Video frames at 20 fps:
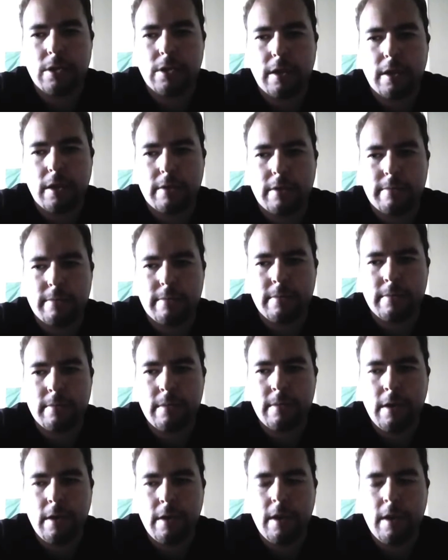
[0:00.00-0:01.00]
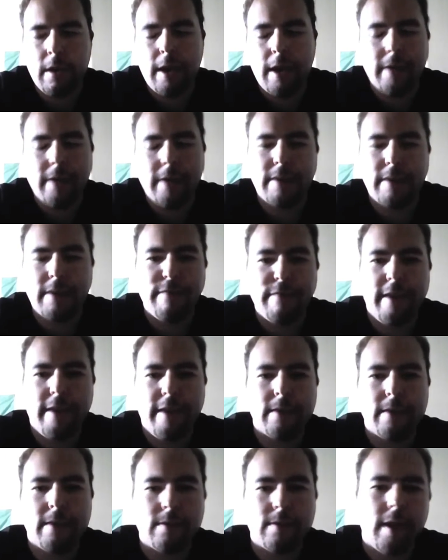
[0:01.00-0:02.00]
I say
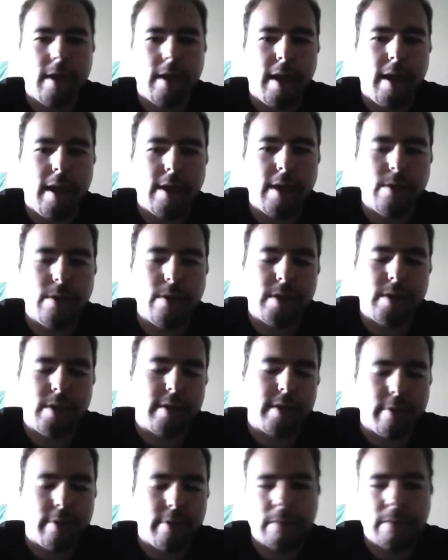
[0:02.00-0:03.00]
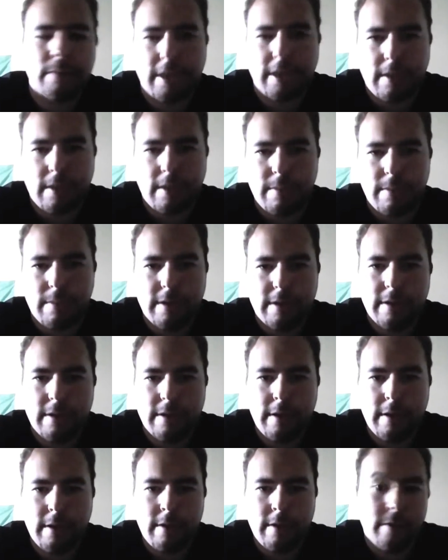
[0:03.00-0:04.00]
fans. I use that term lately, but
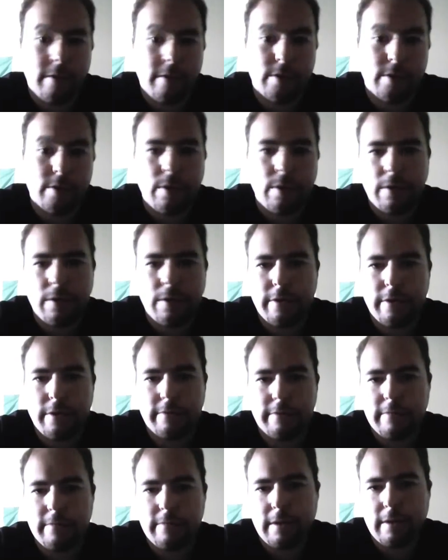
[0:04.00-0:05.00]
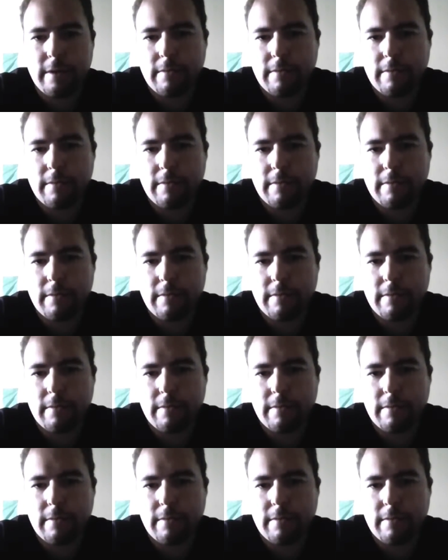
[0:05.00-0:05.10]
there's no other.